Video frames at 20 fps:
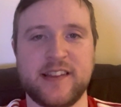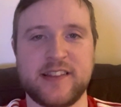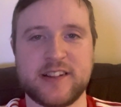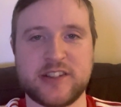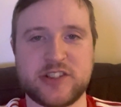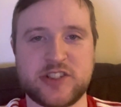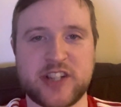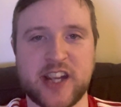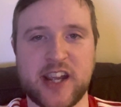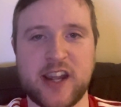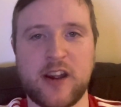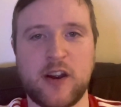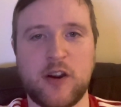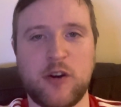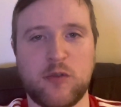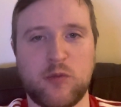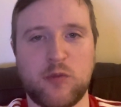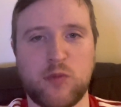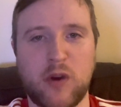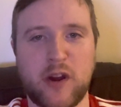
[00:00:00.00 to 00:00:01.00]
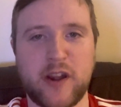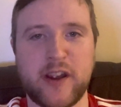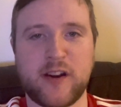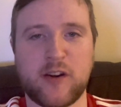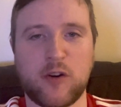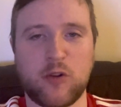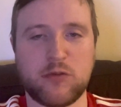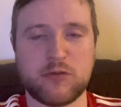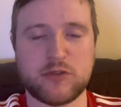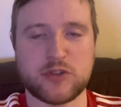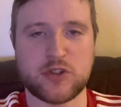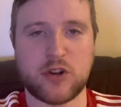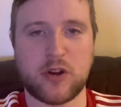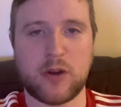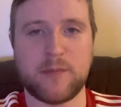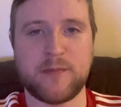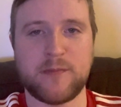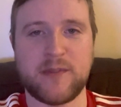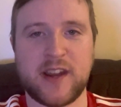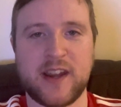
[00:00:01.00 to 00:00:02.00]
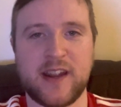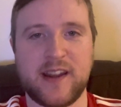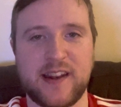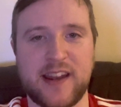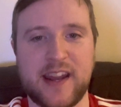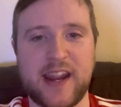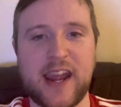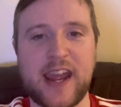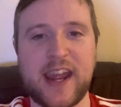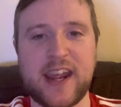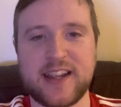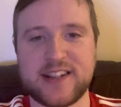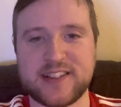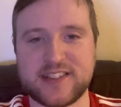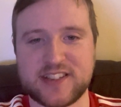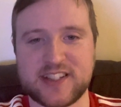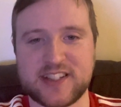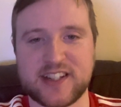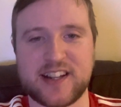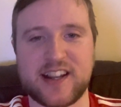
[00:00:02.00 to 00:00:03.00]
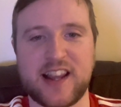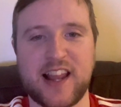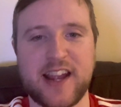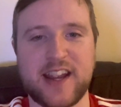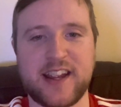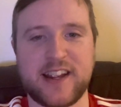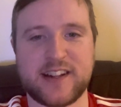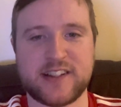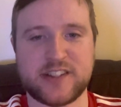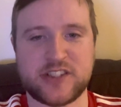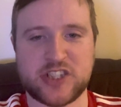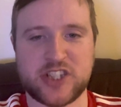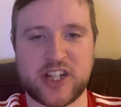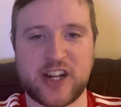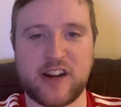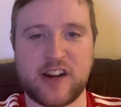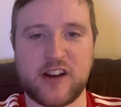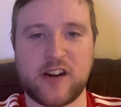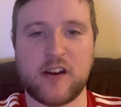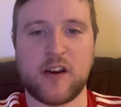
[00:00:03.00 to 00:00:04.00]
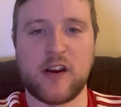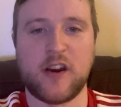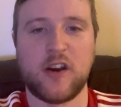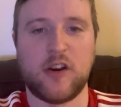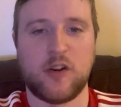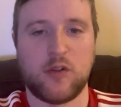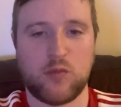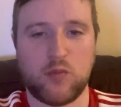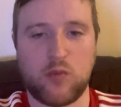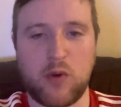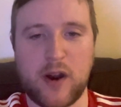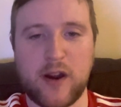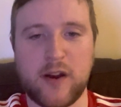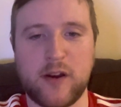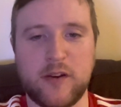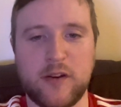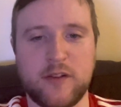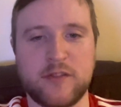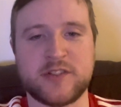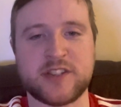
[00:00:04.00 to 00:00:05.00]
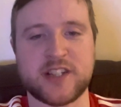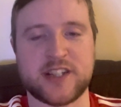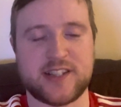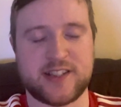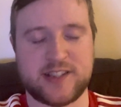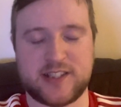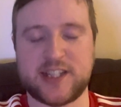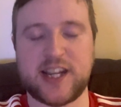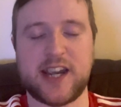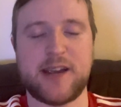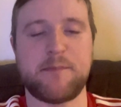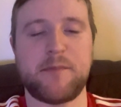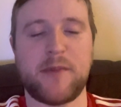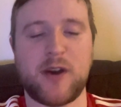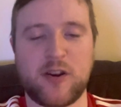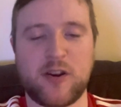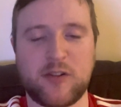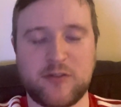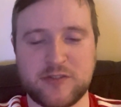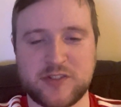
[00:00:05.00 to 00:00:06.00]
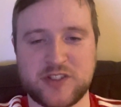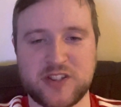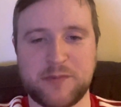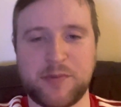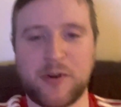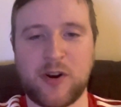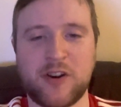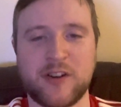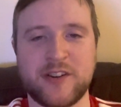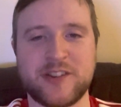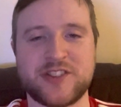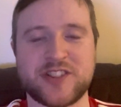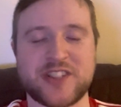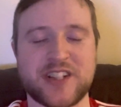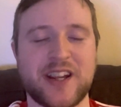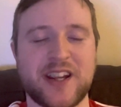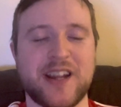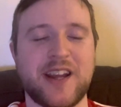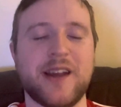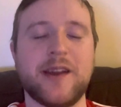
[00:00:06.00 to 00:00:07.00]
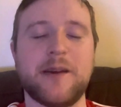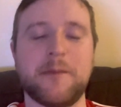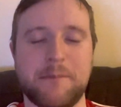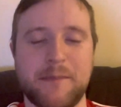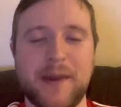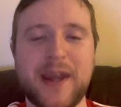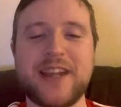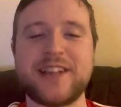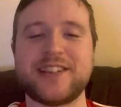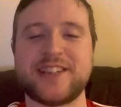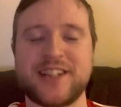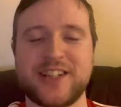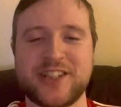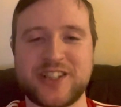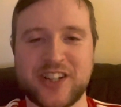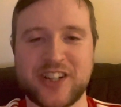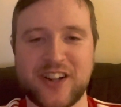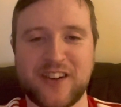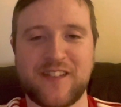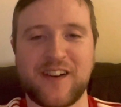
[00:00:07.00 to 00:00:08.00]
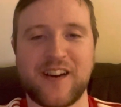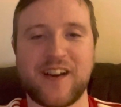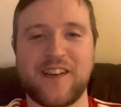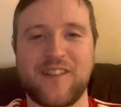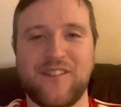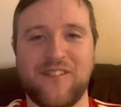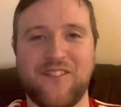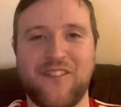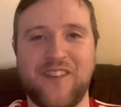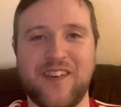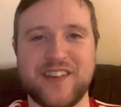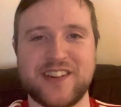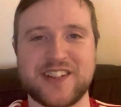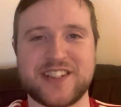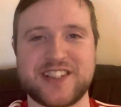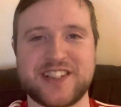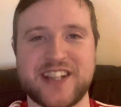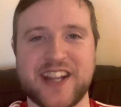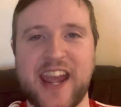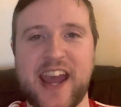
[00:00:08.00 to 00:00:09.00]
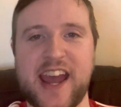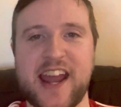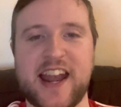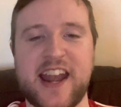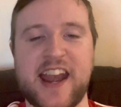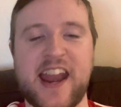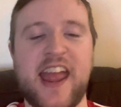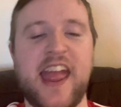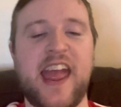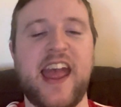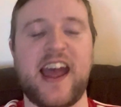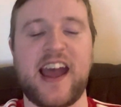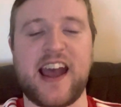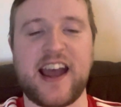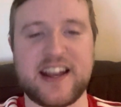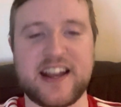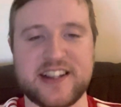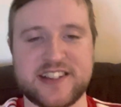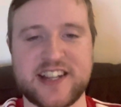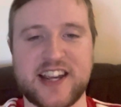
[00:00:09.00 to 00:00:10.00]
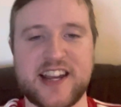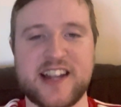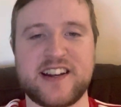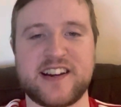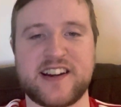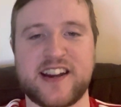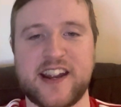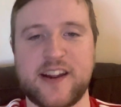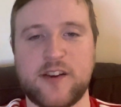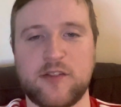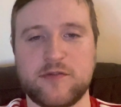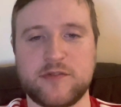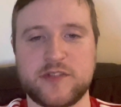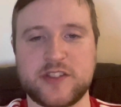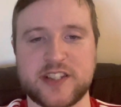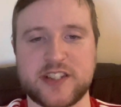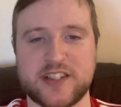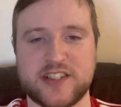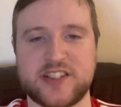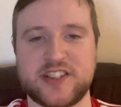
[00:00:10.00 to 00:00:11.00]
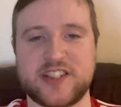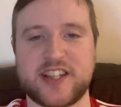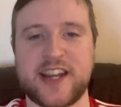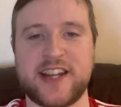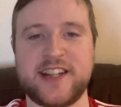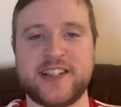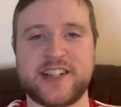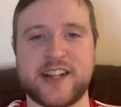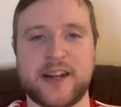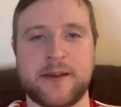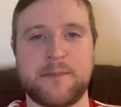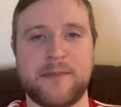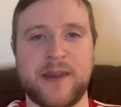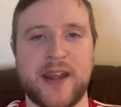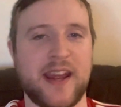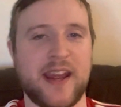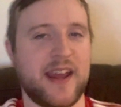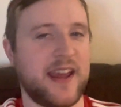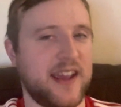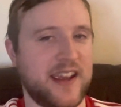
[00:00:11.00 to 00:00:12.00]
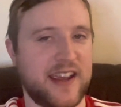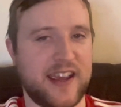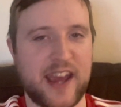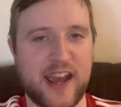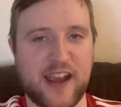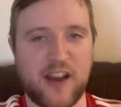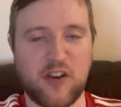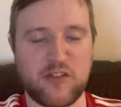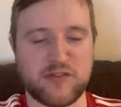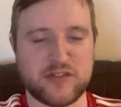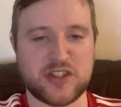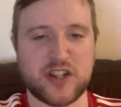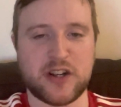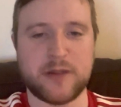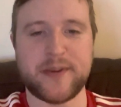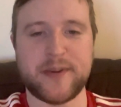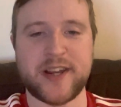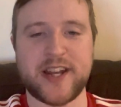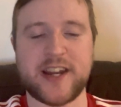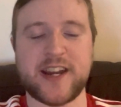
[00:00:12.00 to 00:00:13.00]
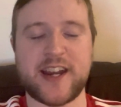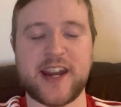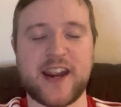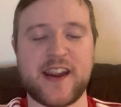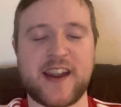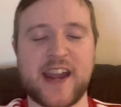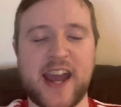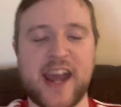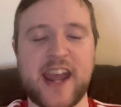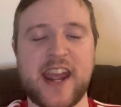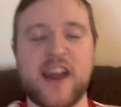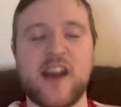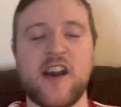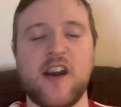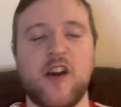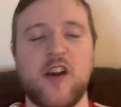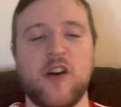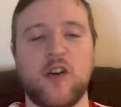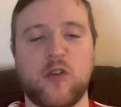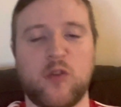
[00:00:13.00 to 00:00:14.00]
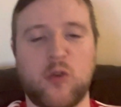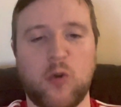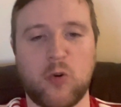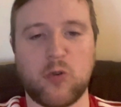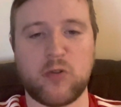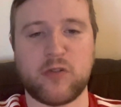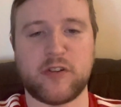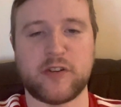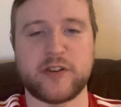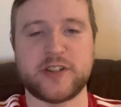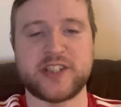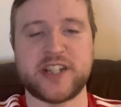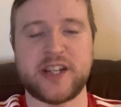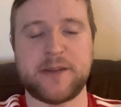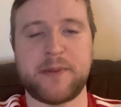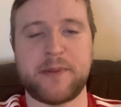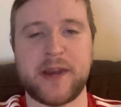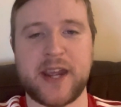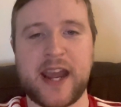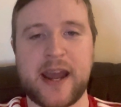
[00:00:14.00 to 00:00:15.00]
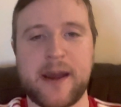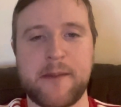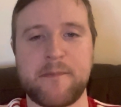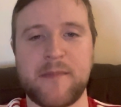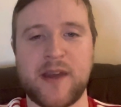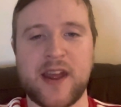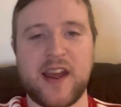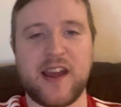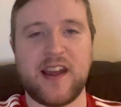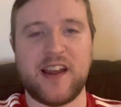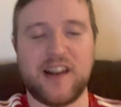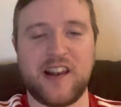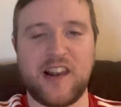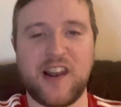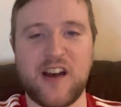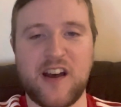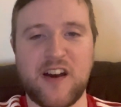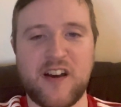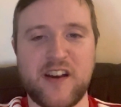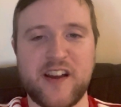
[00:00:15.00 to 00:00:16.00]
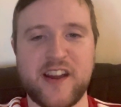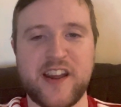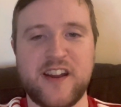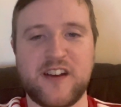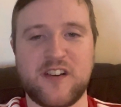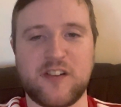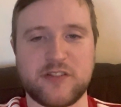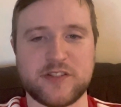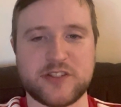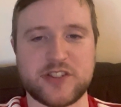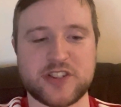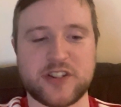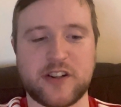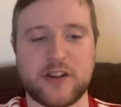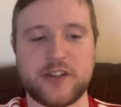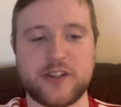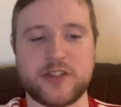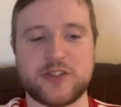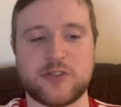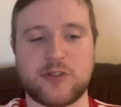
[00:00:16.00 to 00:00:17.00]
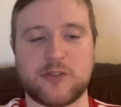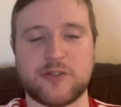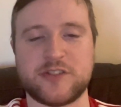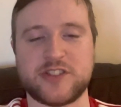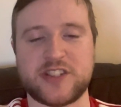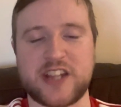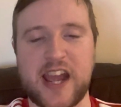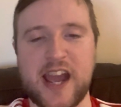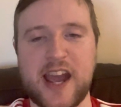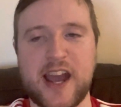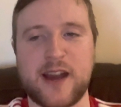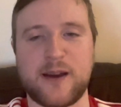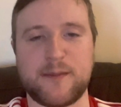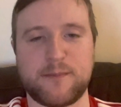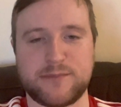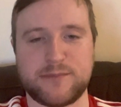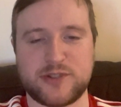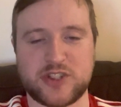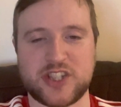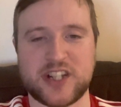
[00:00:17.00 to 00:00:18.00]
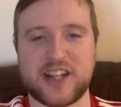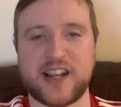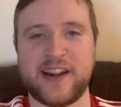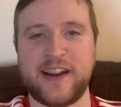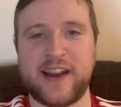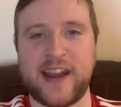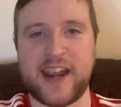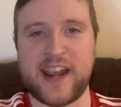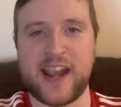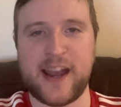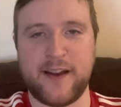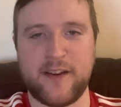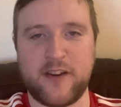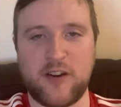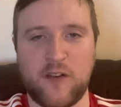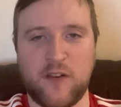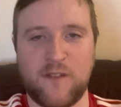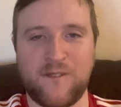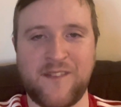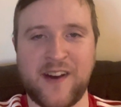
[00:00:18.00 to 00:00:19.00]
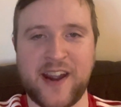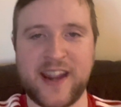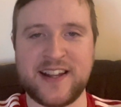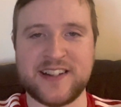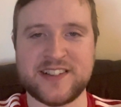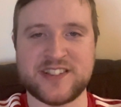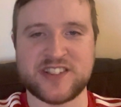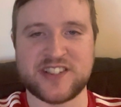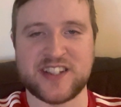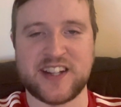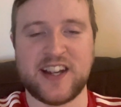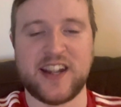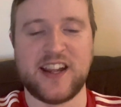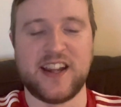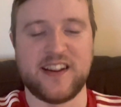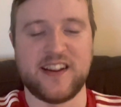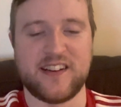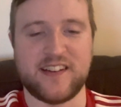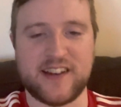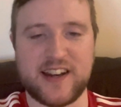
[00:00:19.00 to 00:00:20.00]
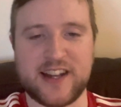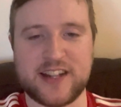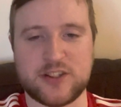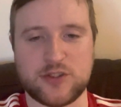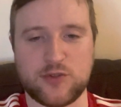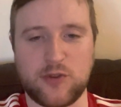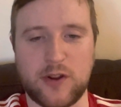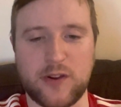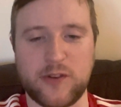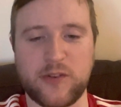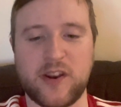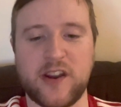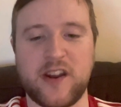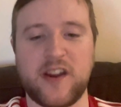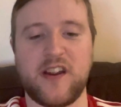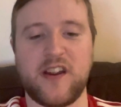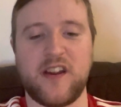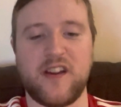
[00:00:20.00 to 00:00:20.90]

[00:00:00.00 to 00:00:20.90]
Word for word: The two rivals from the East at Lancashire Road, 10 miles apart, meet each other once again at Anfield Stadium. Kickoff time in the UK, 4.30pm, live on Sky Sports. Absolutely cannot wait for this one.